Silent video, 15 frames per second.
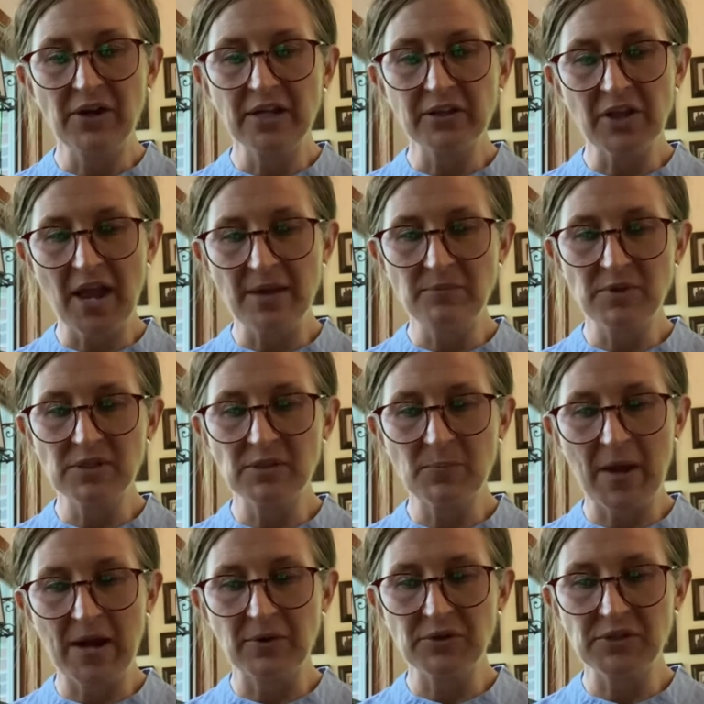climbed the
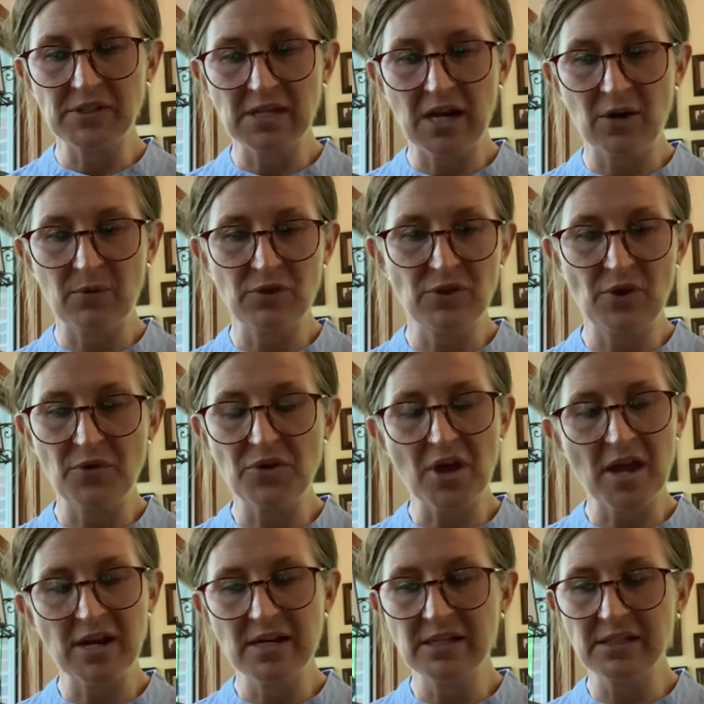spiral stair with no
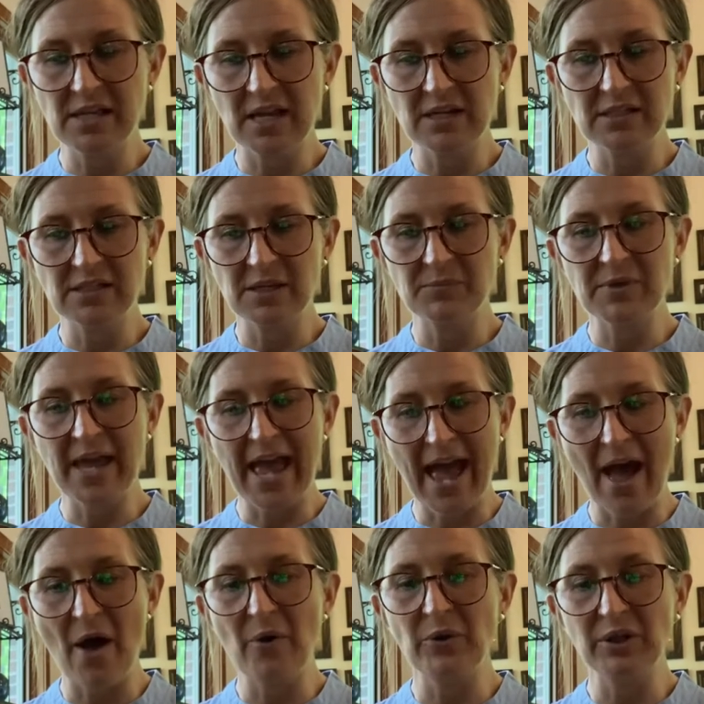thought in his head except
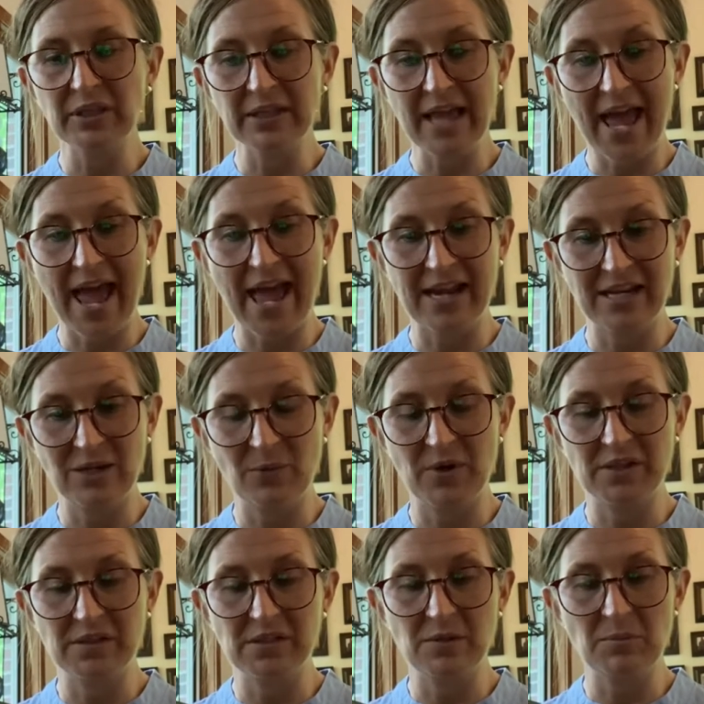how glad he
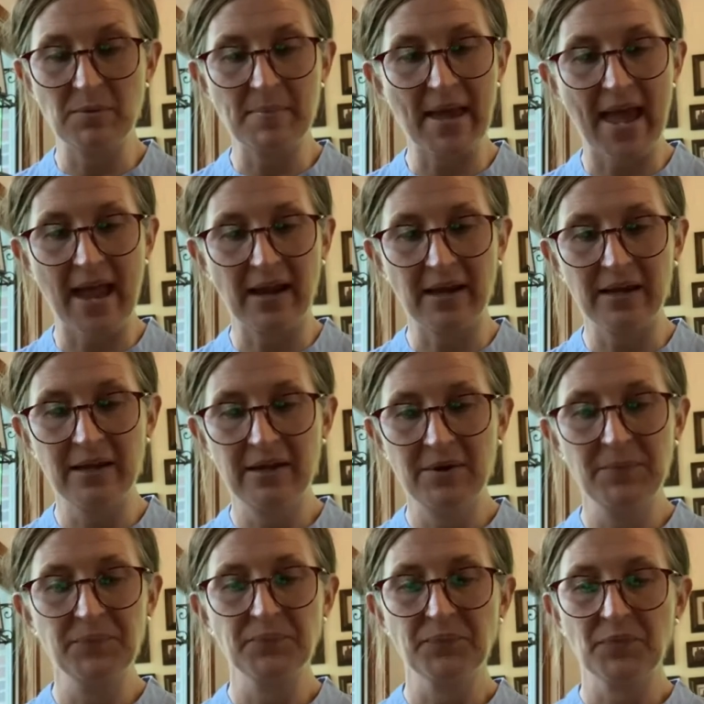was to be back.
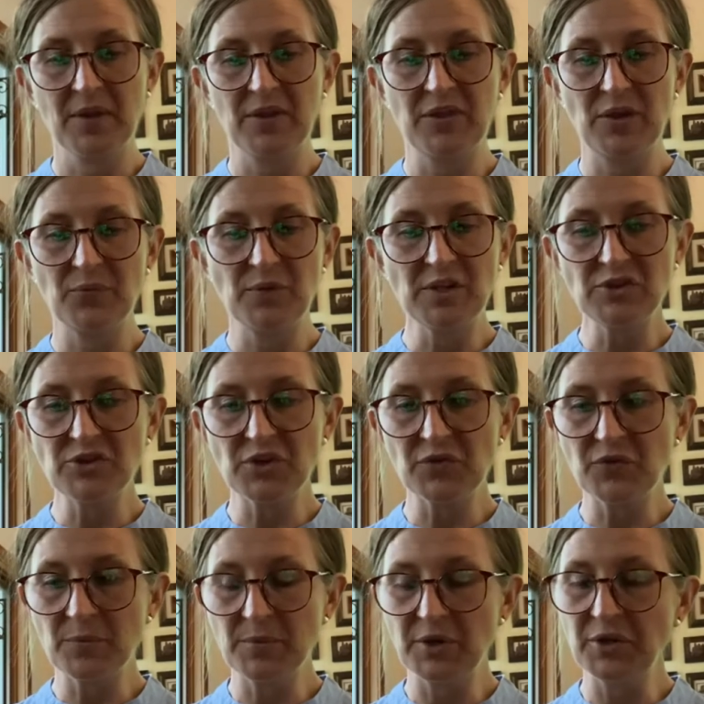They reached their
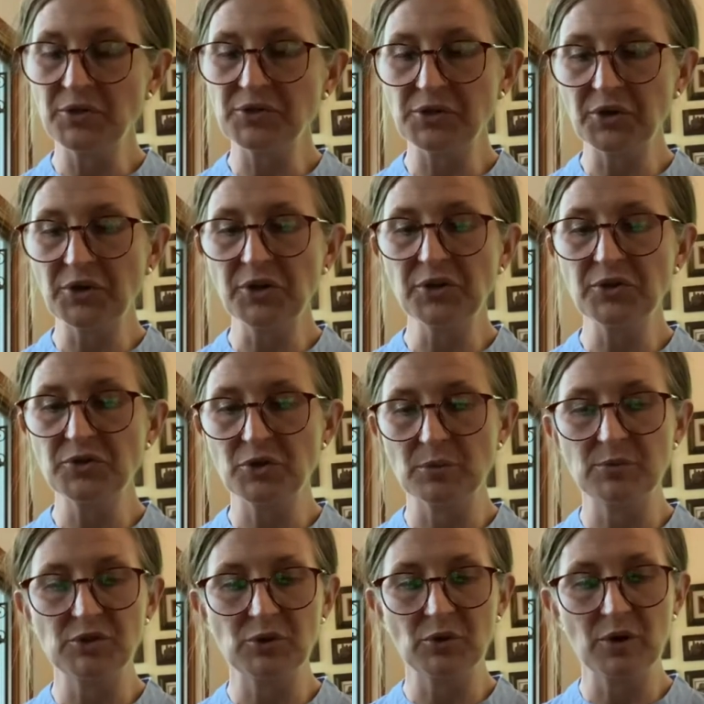familiar circular
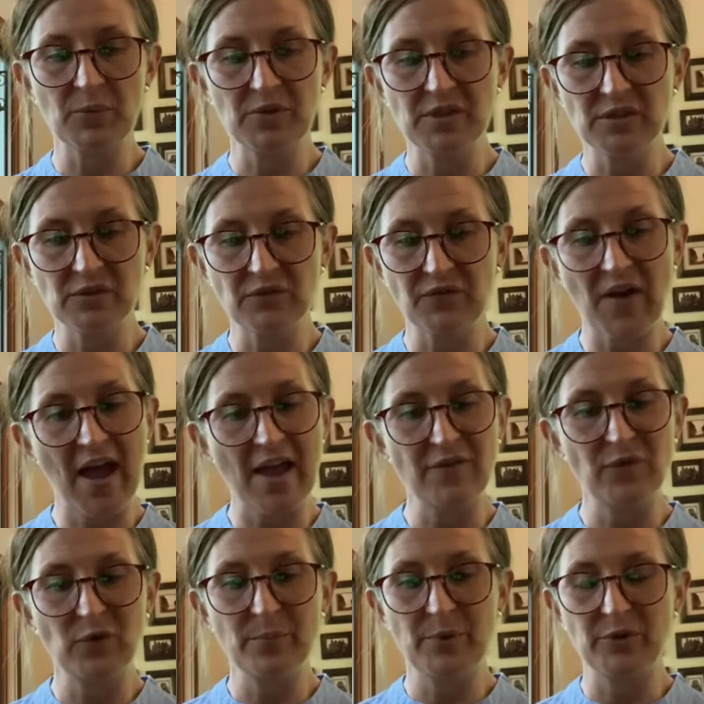dormitory with its five
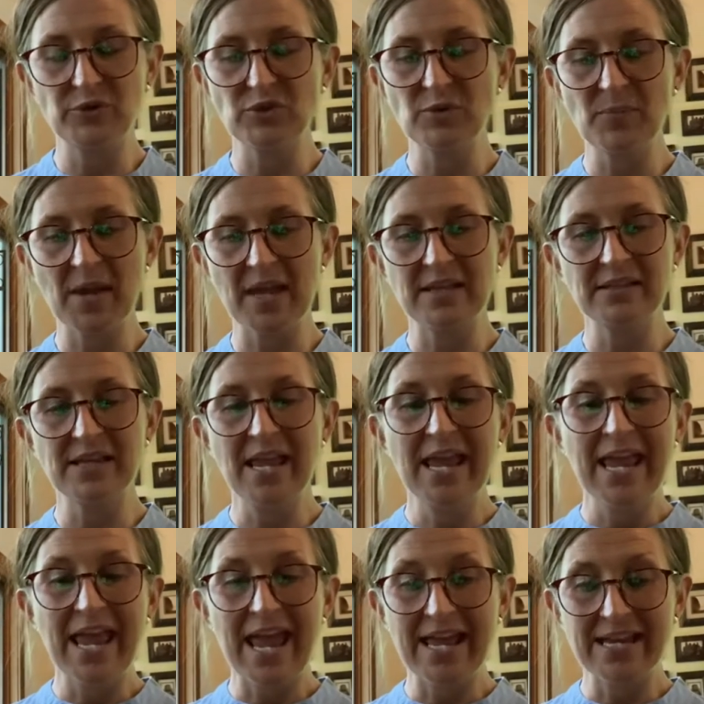four-poster beds,
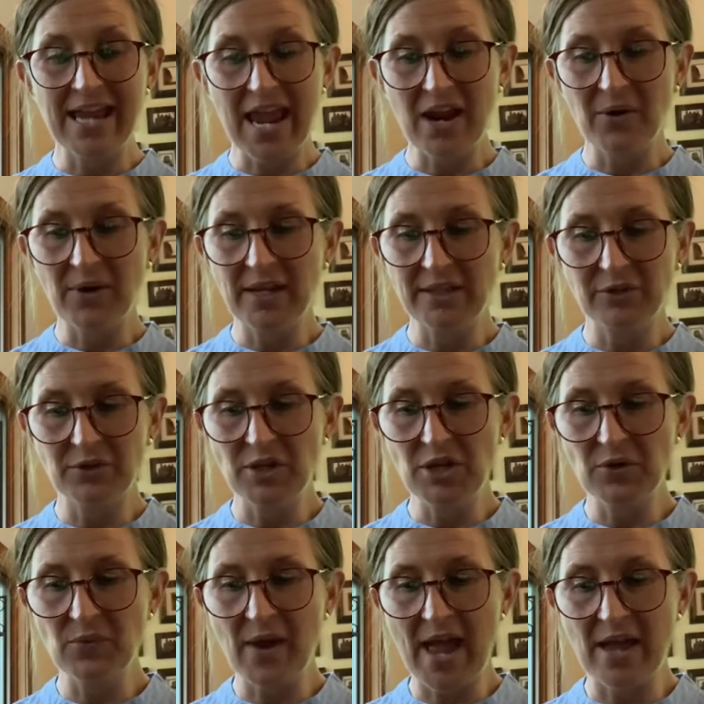and Harry, looking
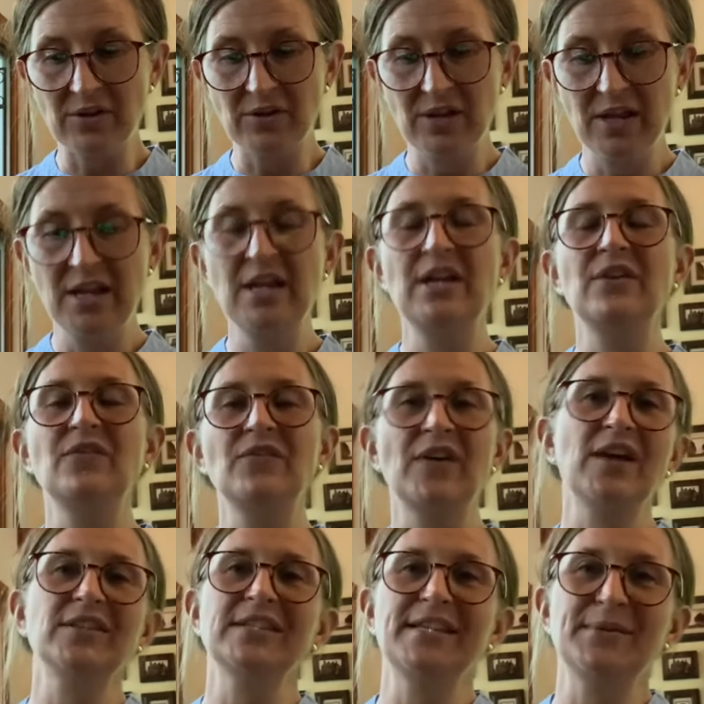around,
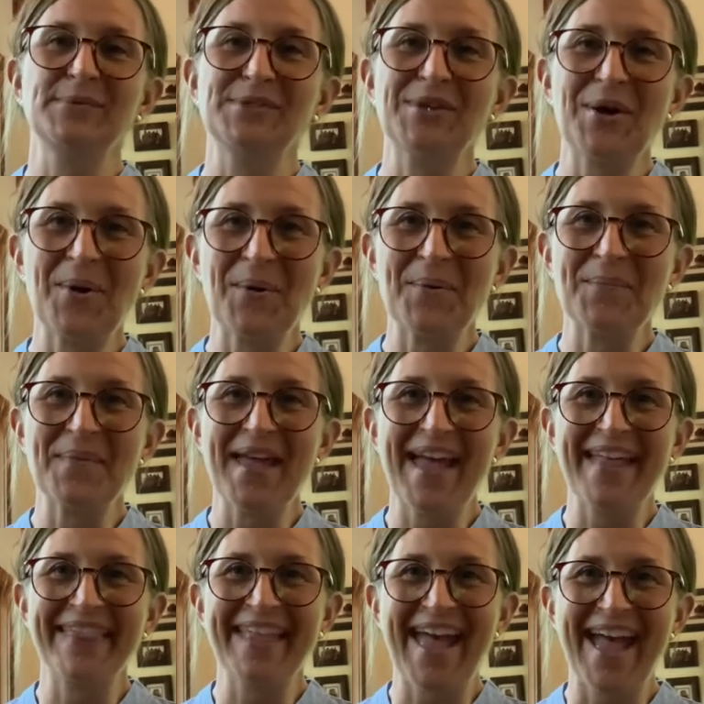felt he was home
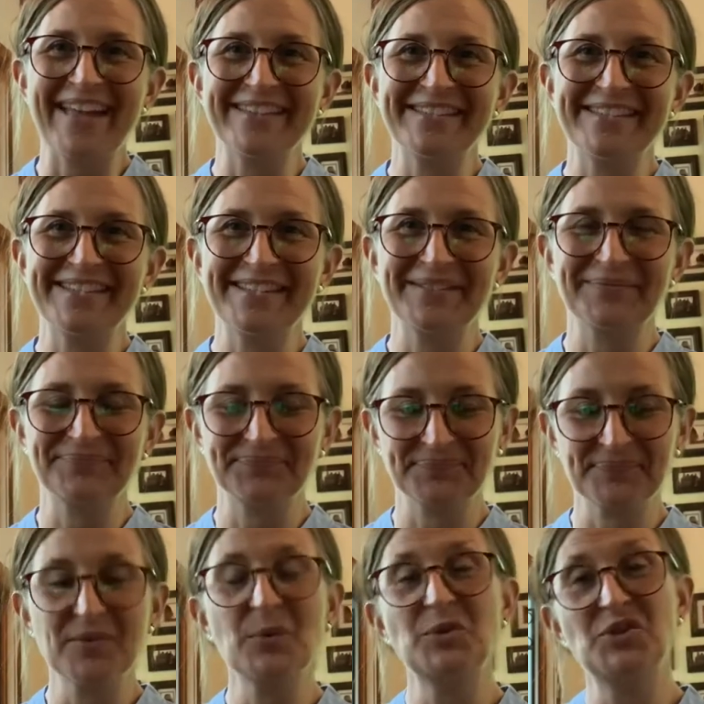at last,
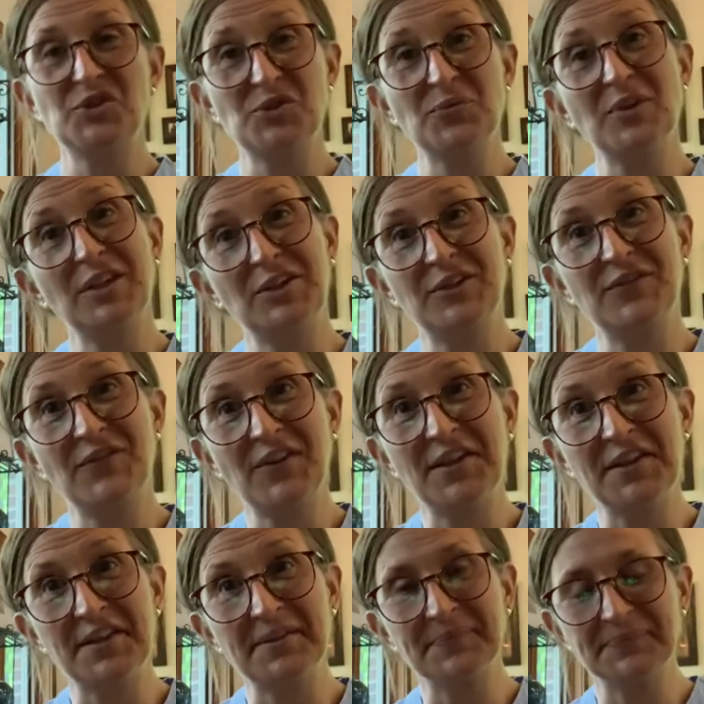which is a really good
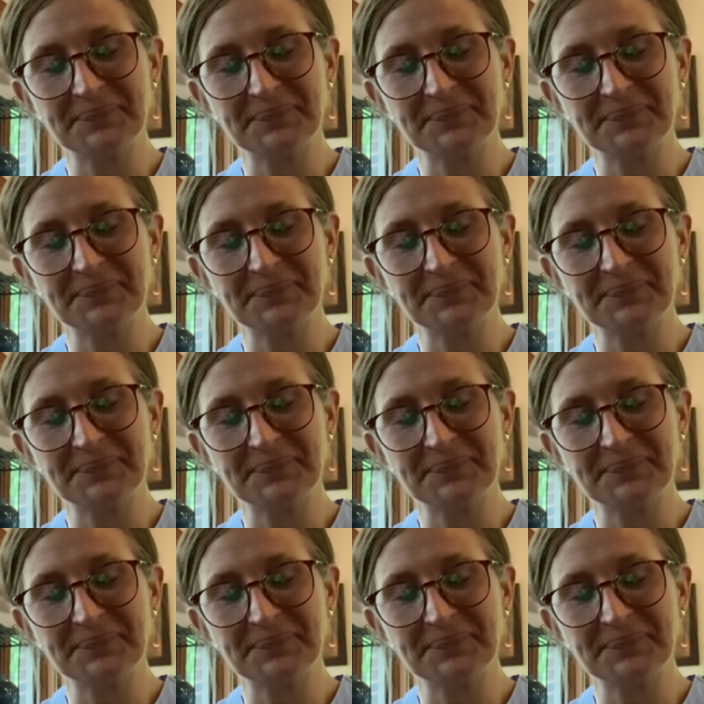feeling.